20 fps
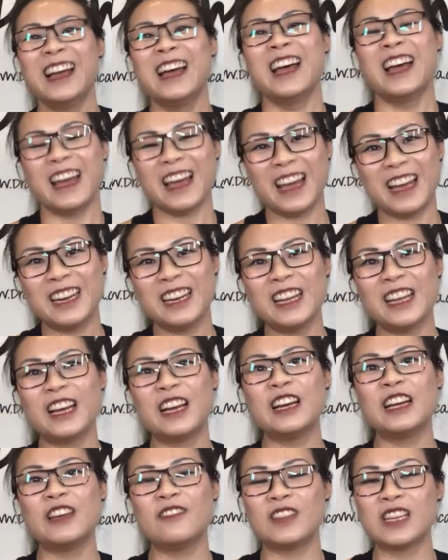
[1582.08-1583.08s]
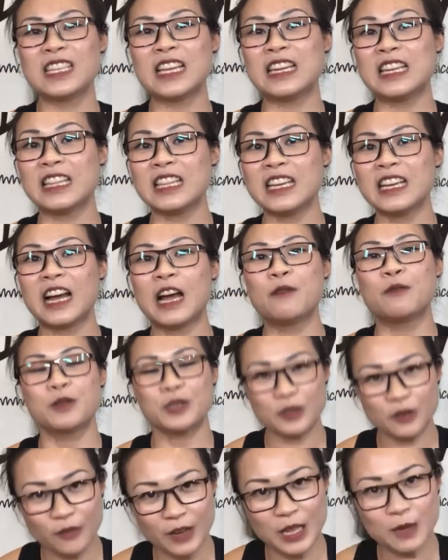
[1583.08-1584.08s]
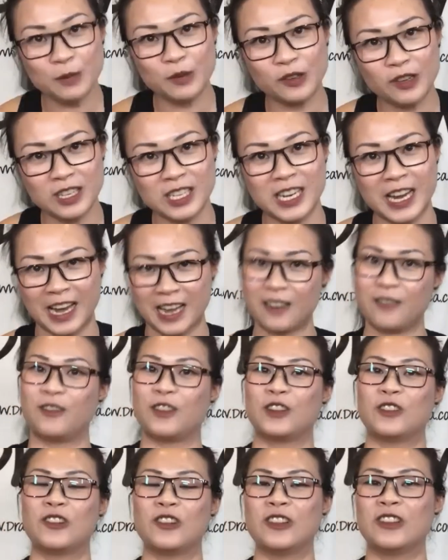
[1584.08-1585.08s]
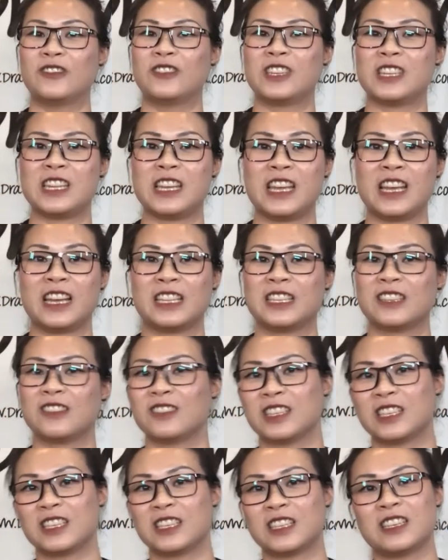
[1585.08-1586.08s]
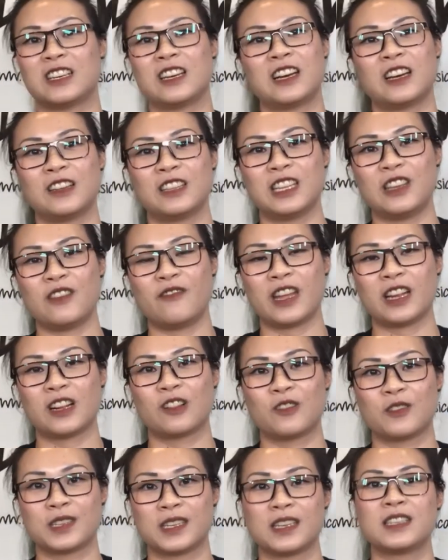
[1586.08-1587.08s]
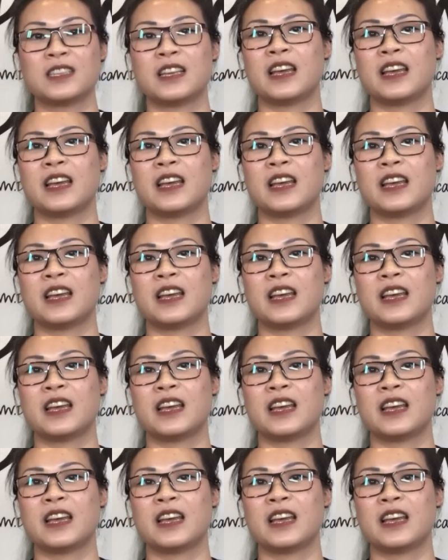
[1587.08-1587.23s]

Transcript: And if there's anything, I'm also available on chat for the whole of today until the event closes.